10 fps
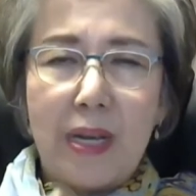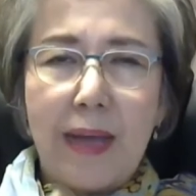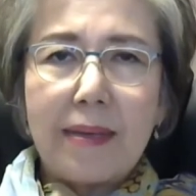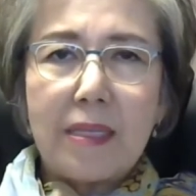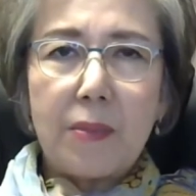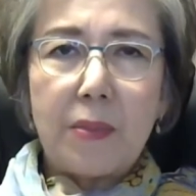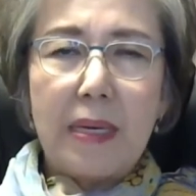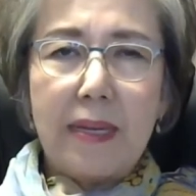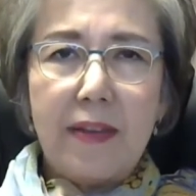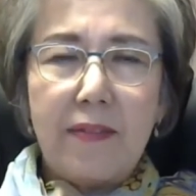would like to
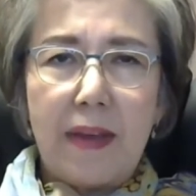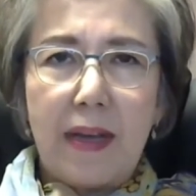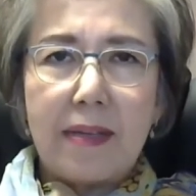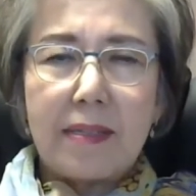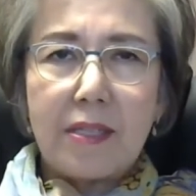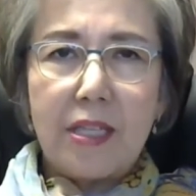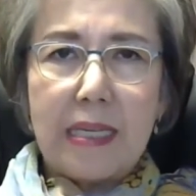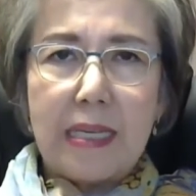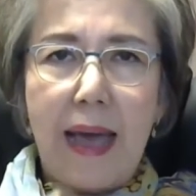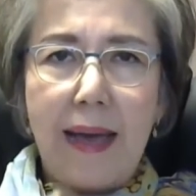believe that
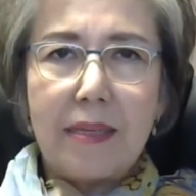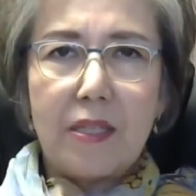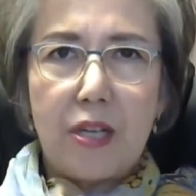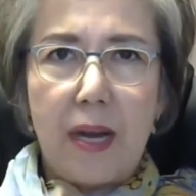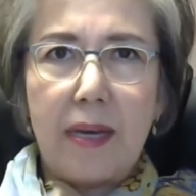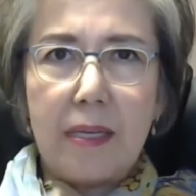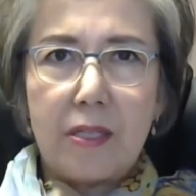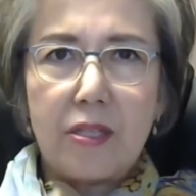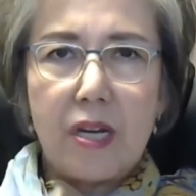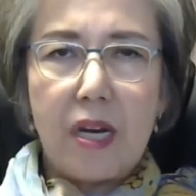she can
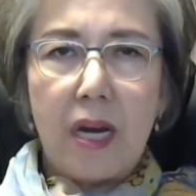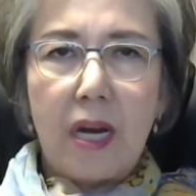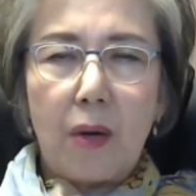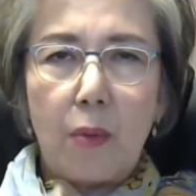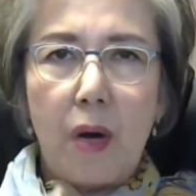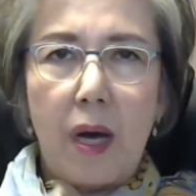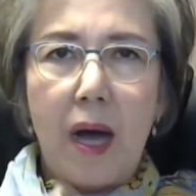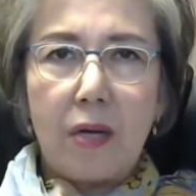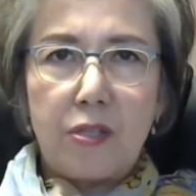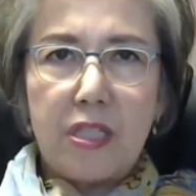change
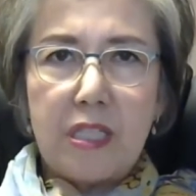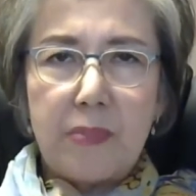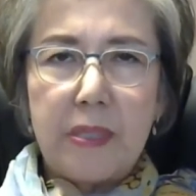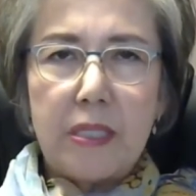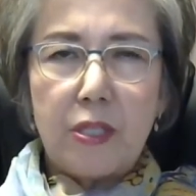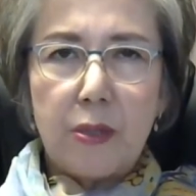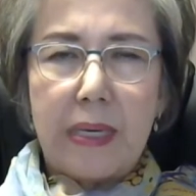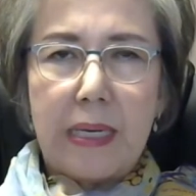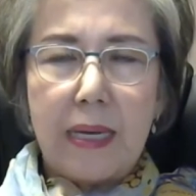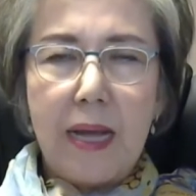how she's been
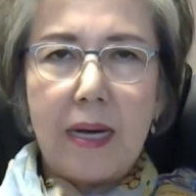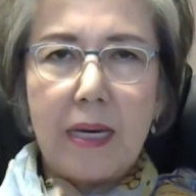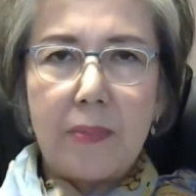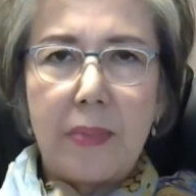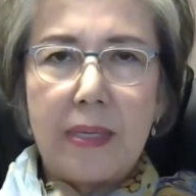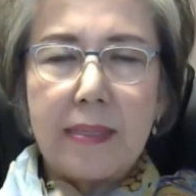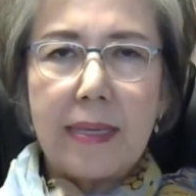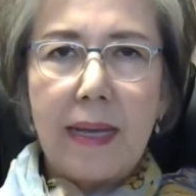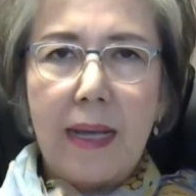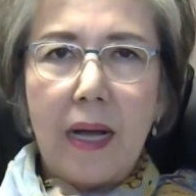doing now,
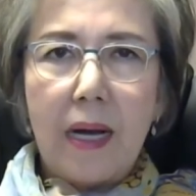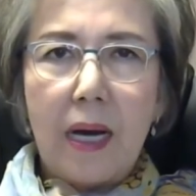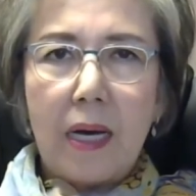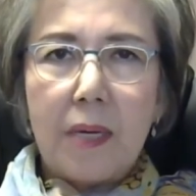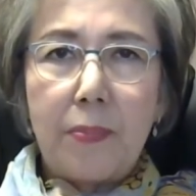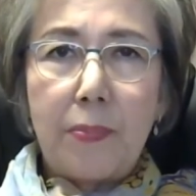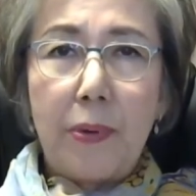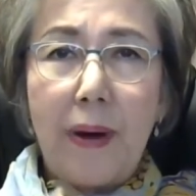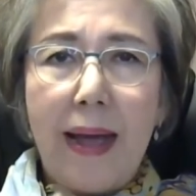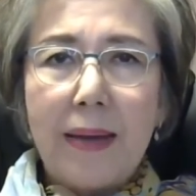but
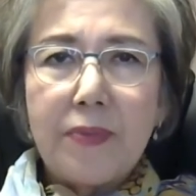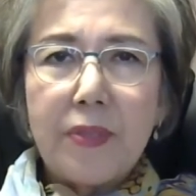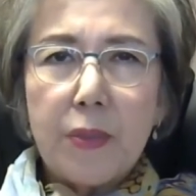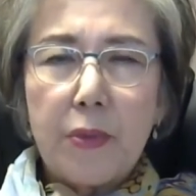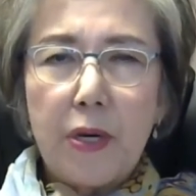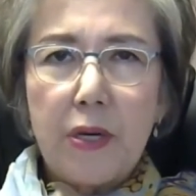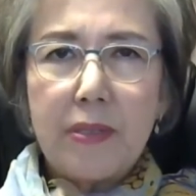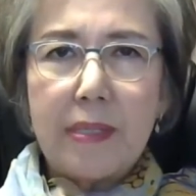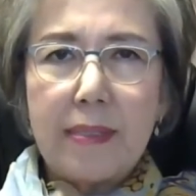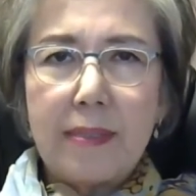perhaps the
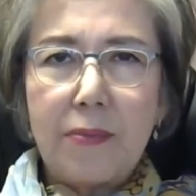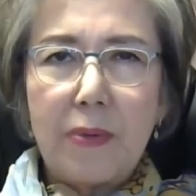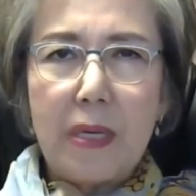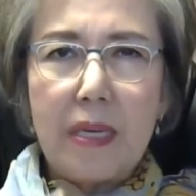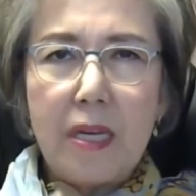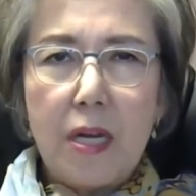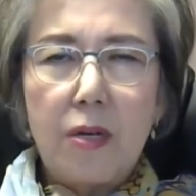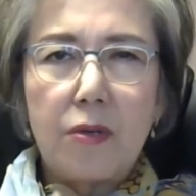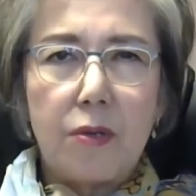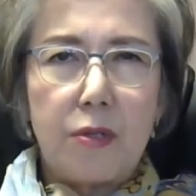world didn't really
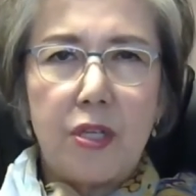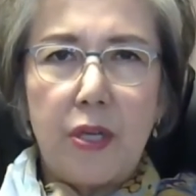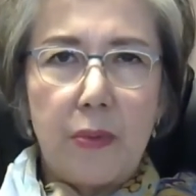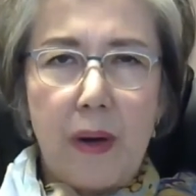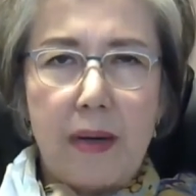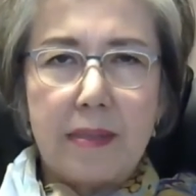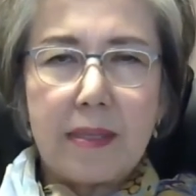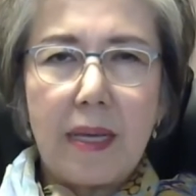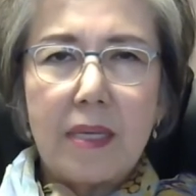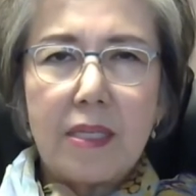know who she
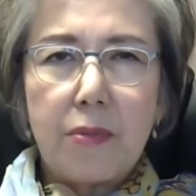was.